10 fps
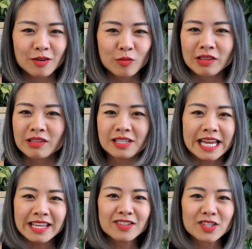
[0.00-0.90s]
with
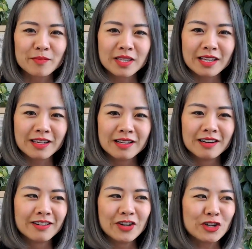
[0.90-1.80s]
taking something,
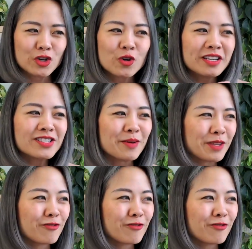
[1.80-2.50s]
turning something